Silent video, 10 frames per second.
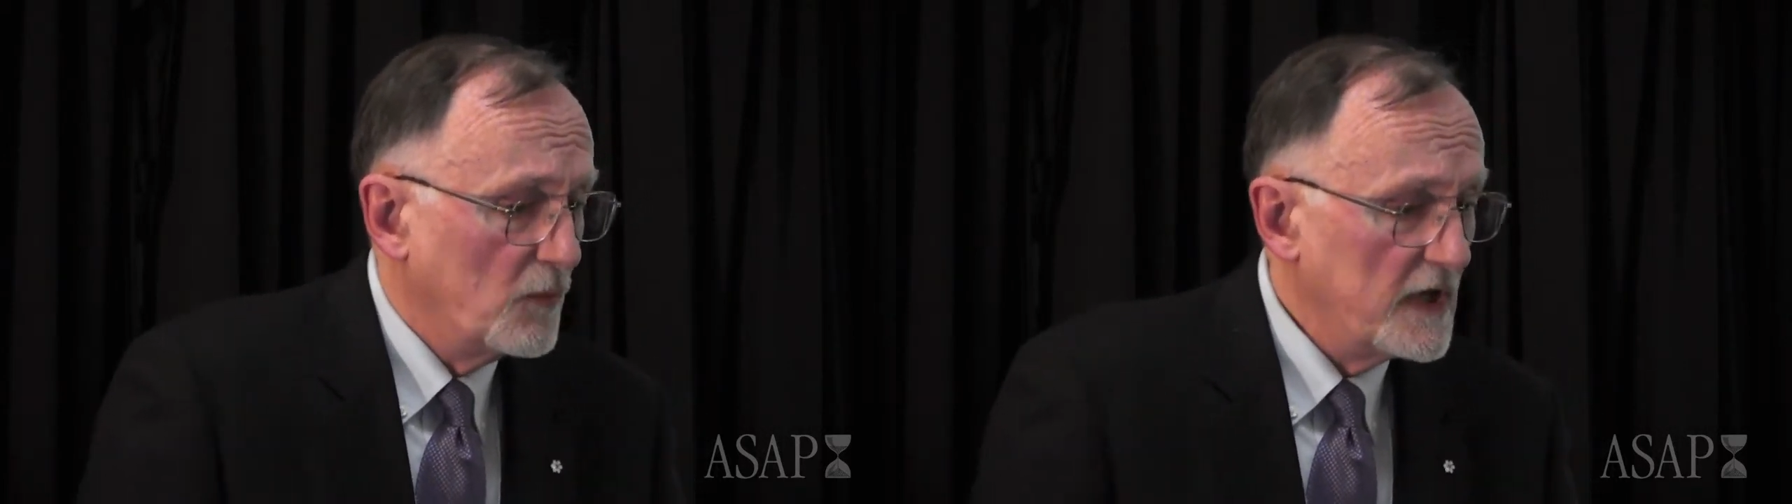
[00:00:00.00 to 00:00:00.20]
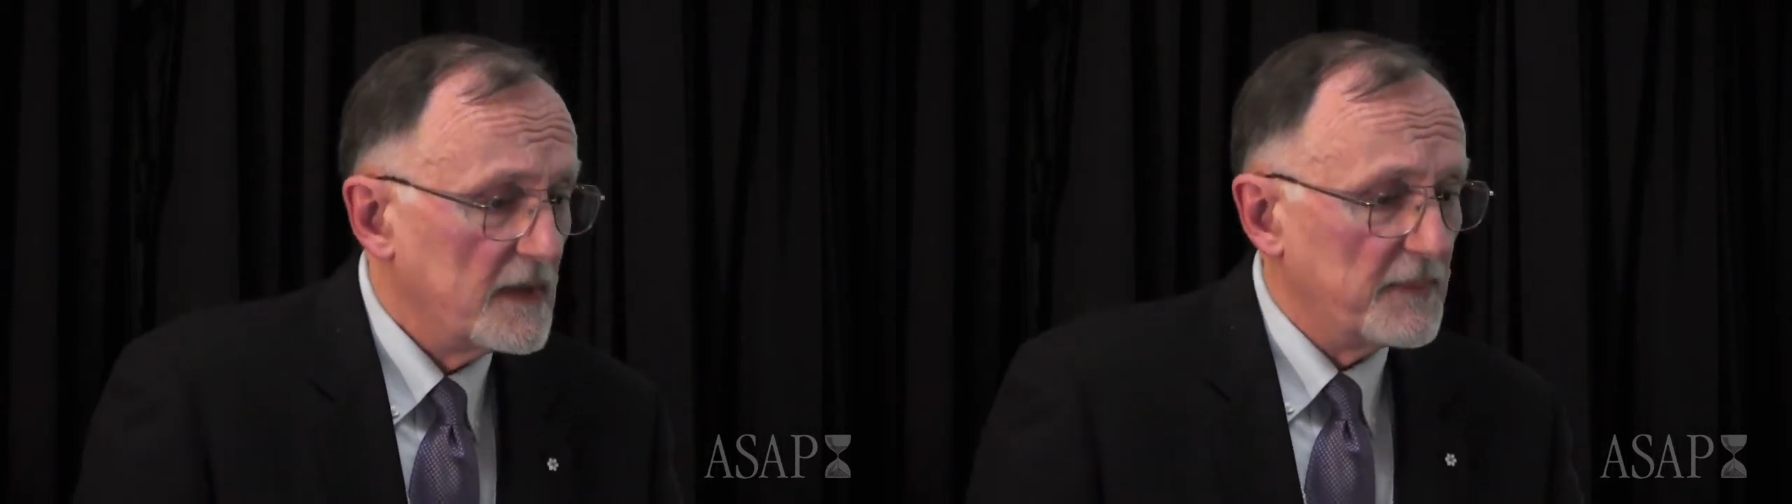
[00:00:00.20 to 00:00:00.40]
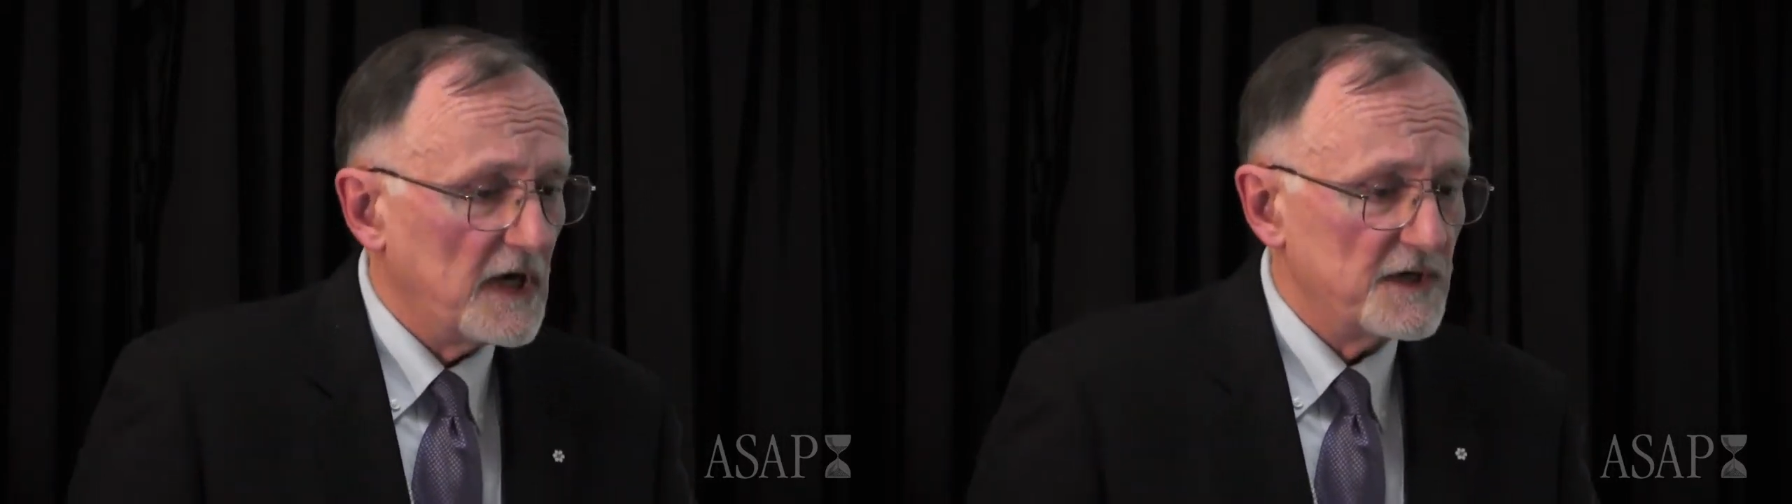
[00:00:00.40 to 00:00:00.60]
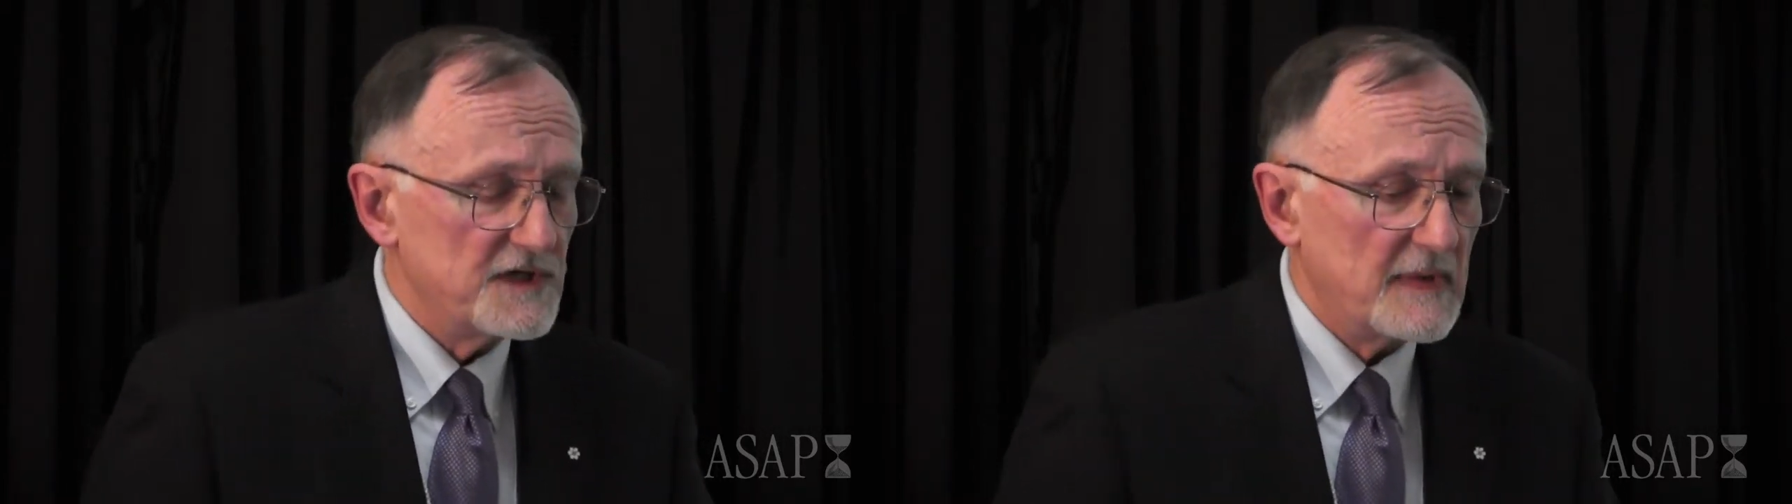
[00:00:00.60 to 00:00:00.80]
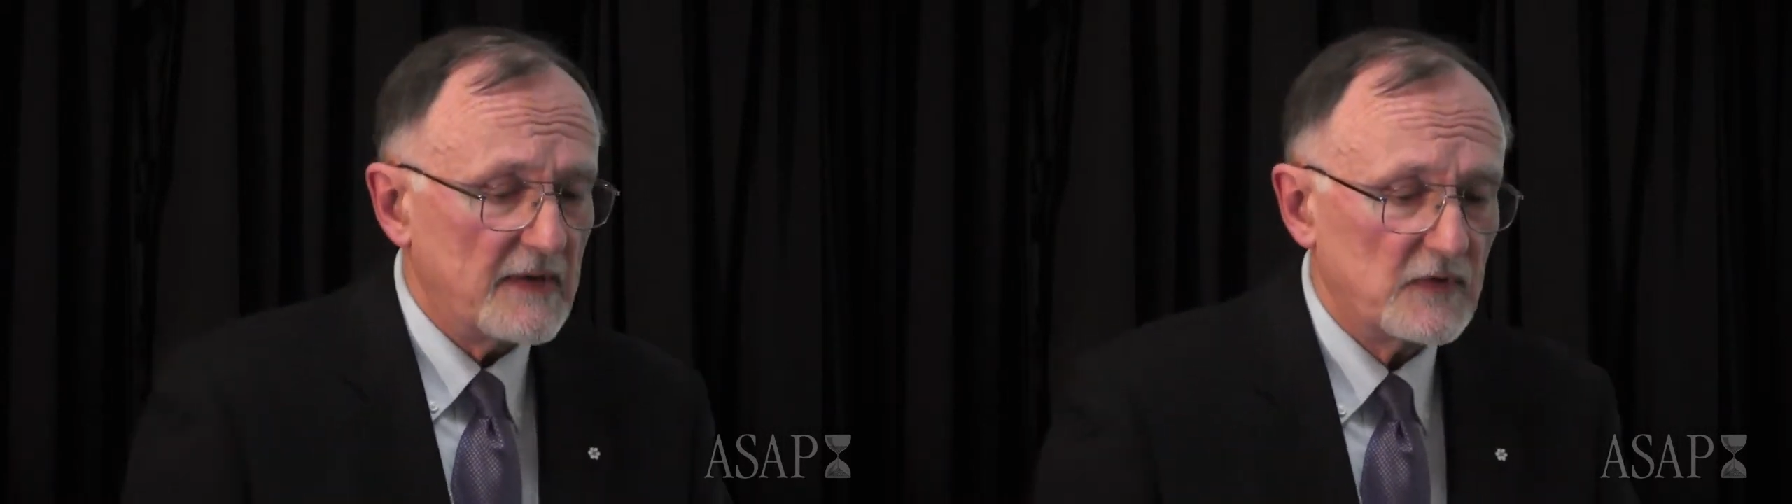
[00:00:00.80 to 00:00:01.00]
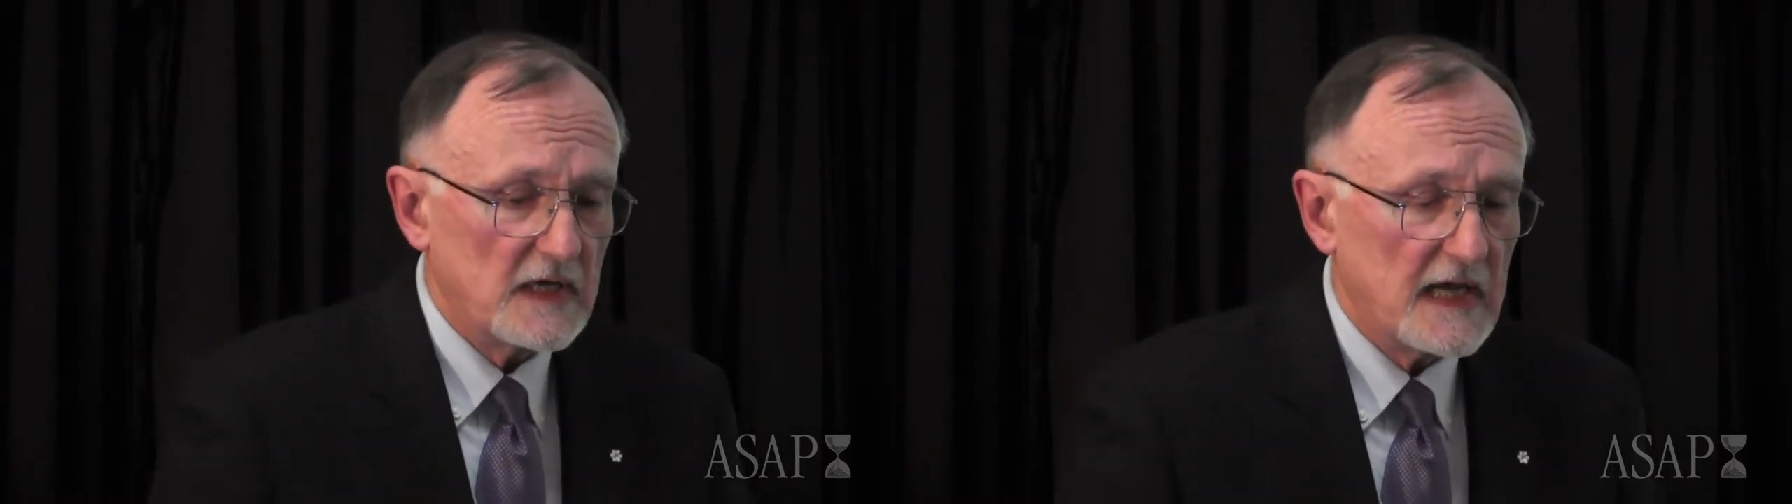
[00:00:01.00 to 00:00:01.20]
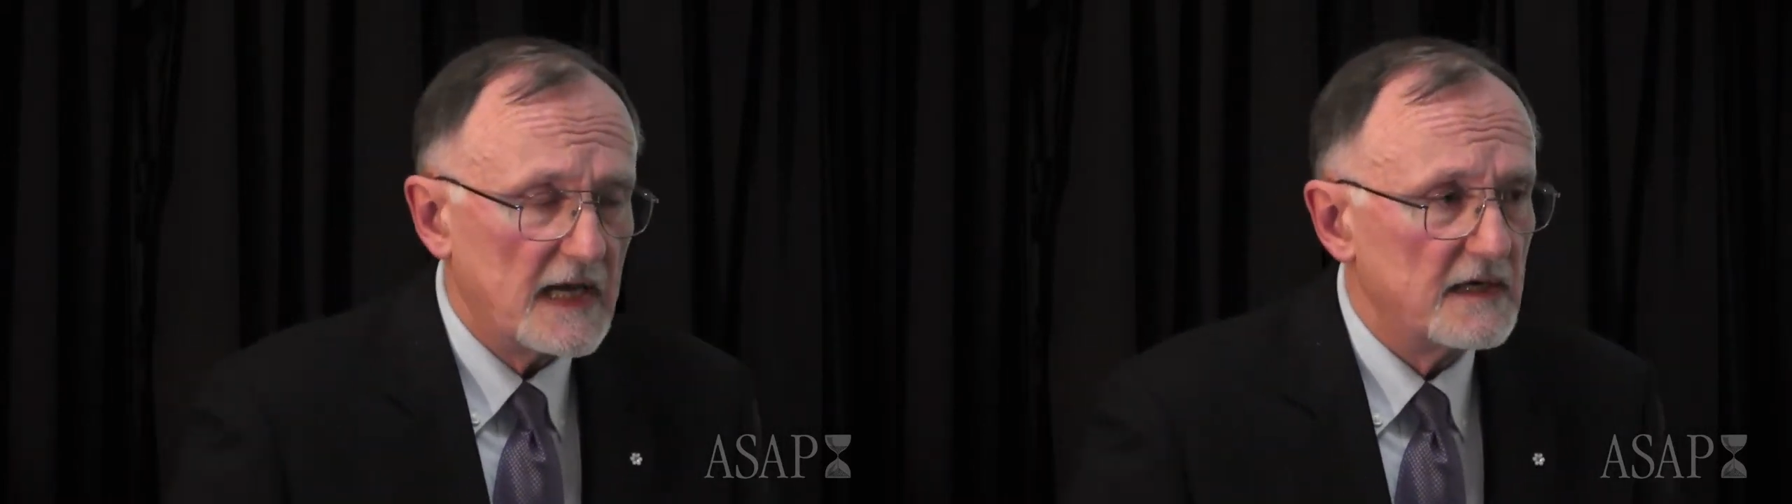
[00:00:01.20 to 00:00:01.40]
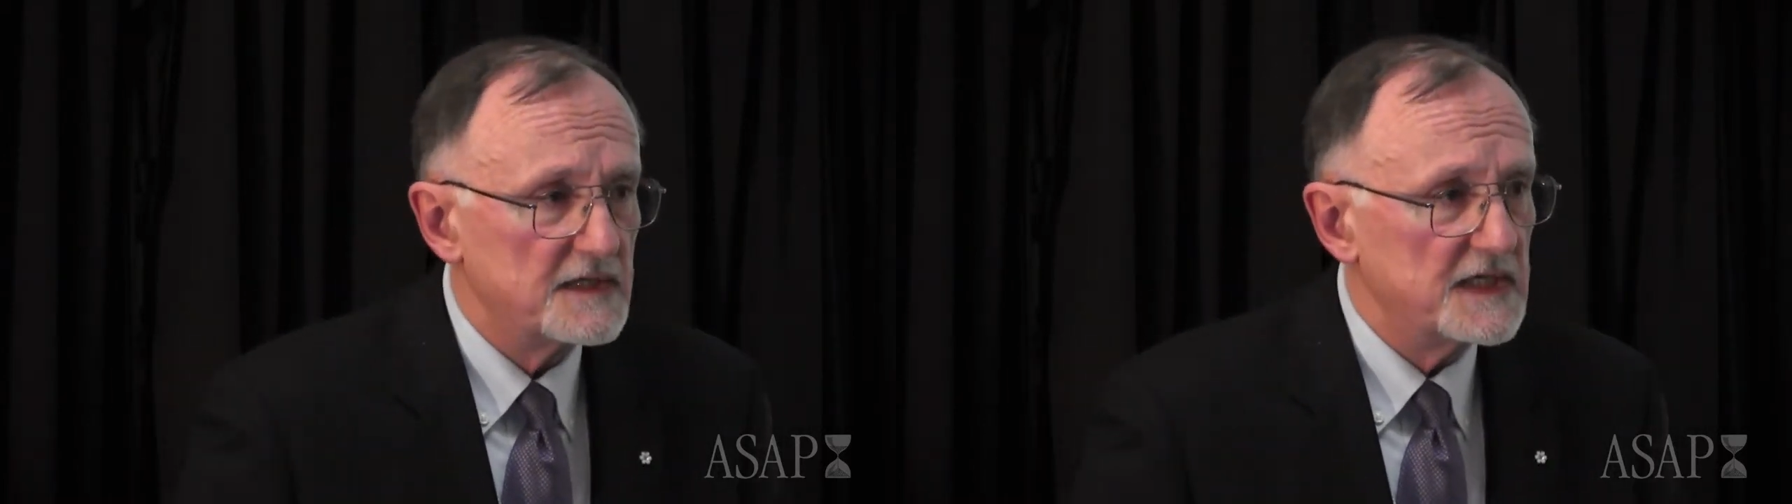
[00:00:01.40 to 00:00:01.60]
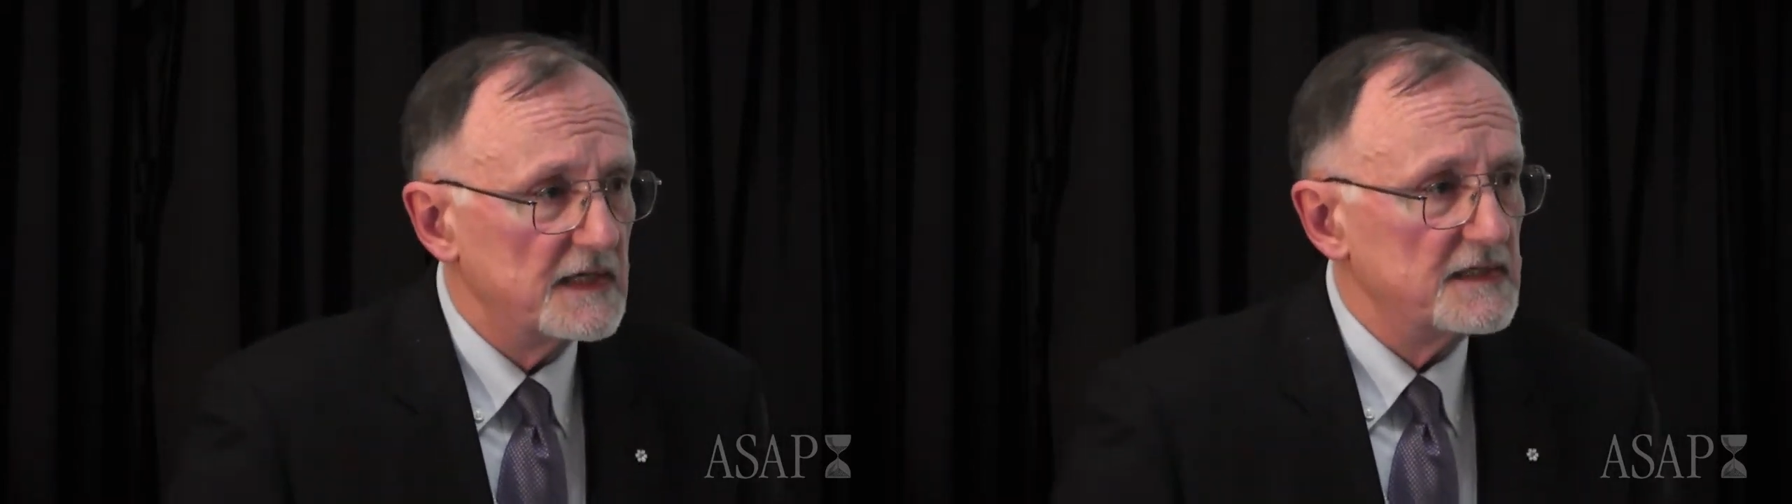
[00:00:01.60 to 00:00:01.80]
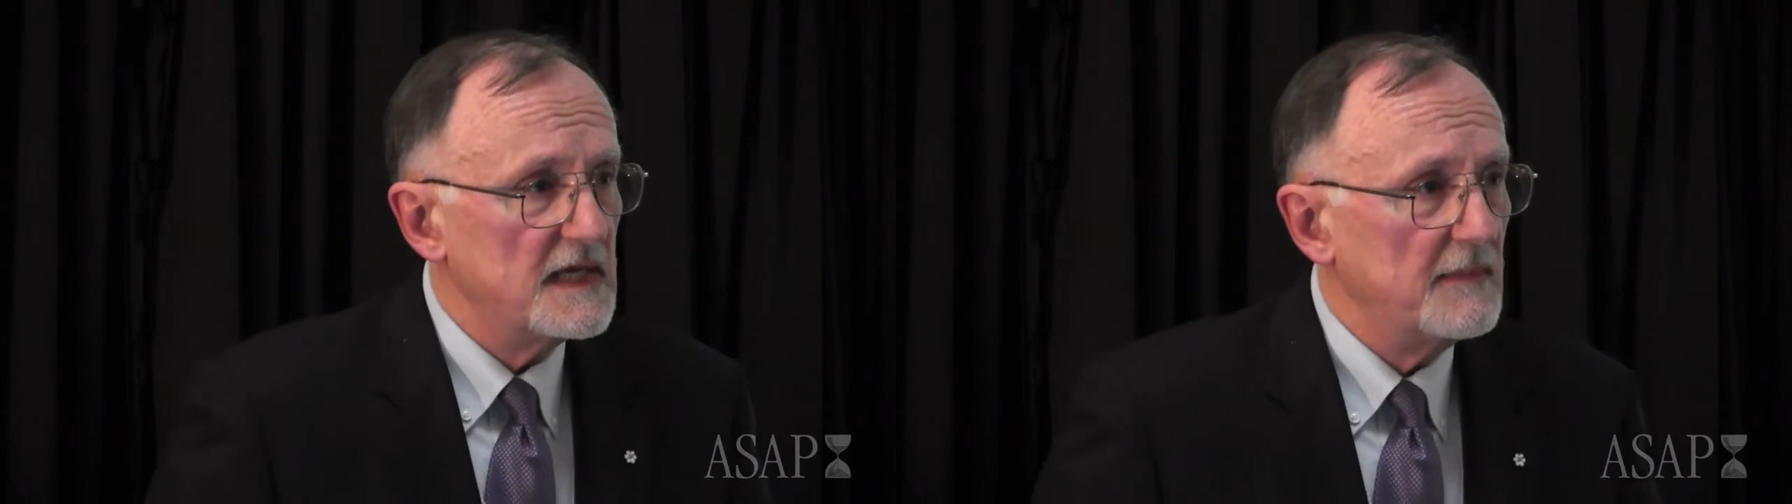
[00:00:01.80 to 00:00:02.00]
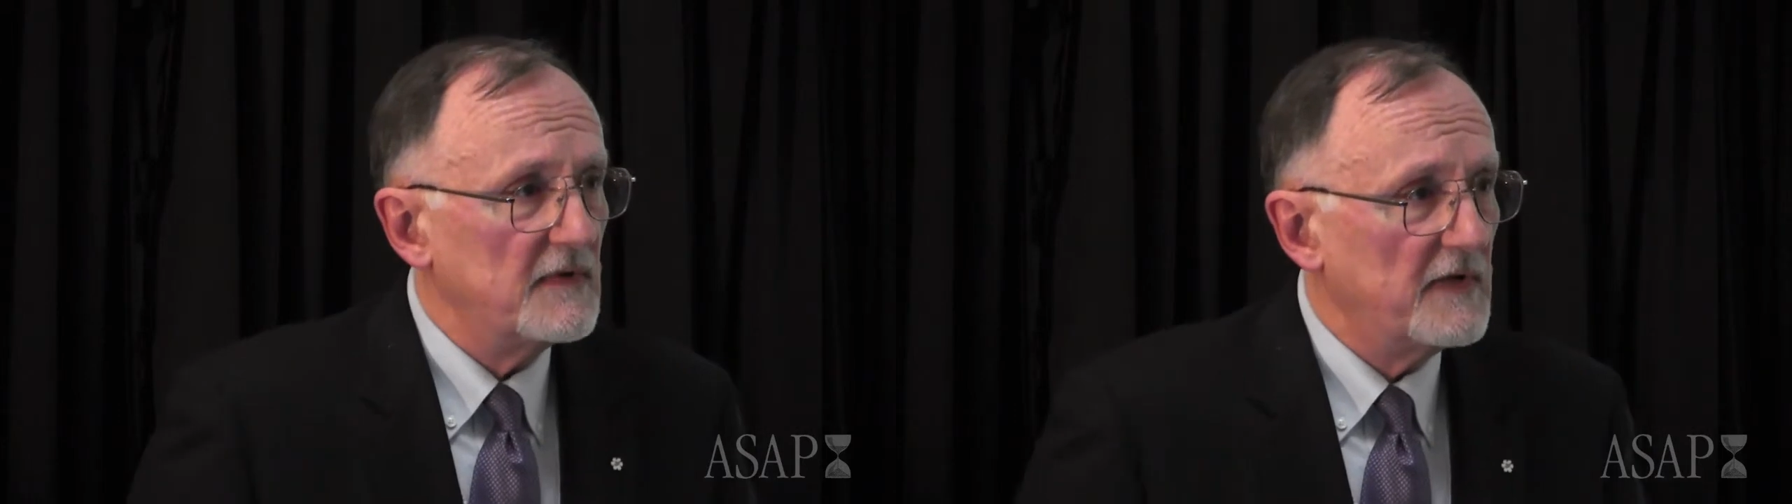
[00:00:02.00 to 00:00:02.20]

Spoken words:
We at Partnership Africa Canada sent a team